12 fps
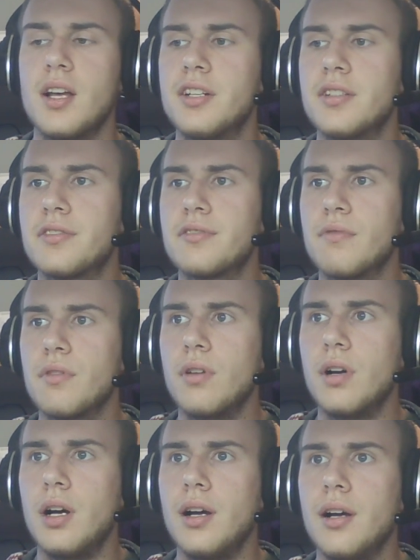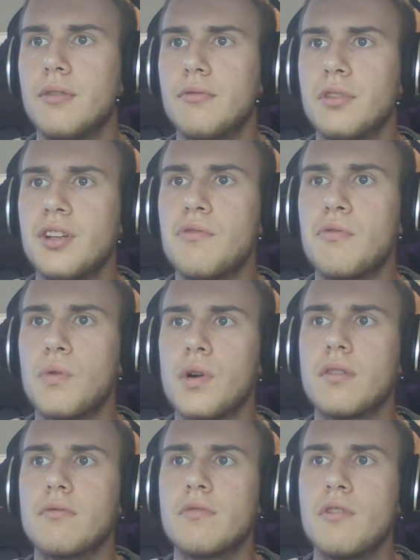Just really
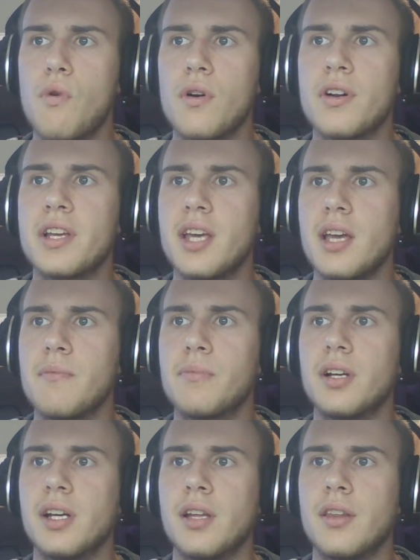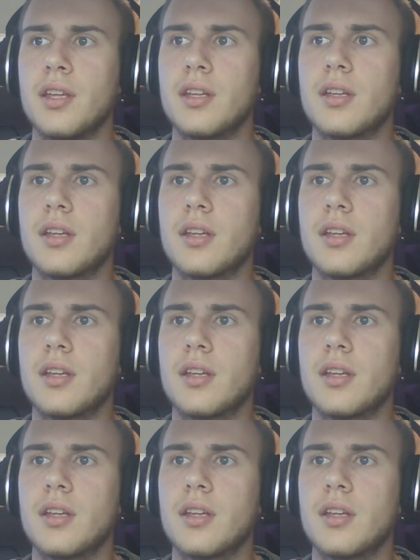rewarding gameplay, I think.